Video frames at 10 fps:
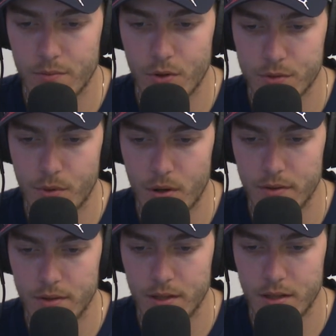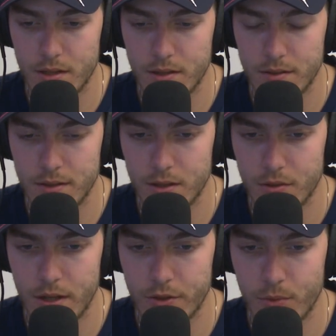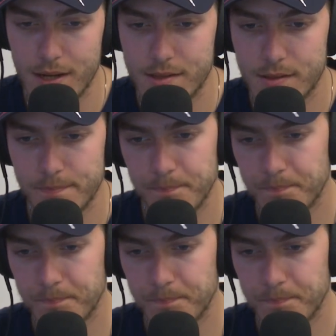the most part, on the race.